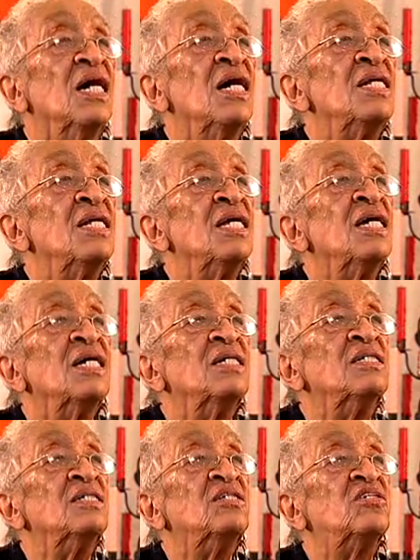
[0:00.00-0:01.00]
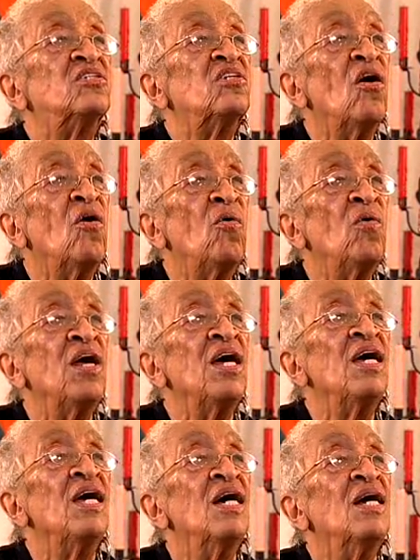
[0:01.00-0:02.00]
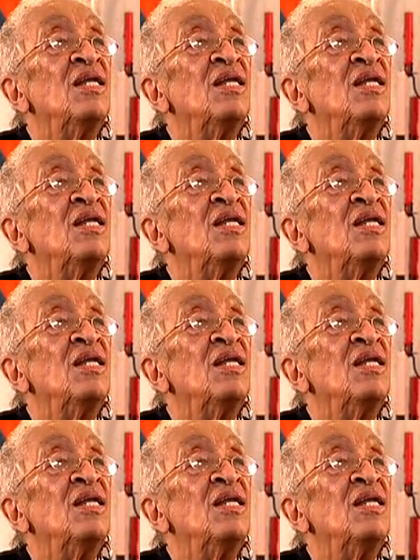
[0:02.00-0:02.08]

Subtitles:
And slowly,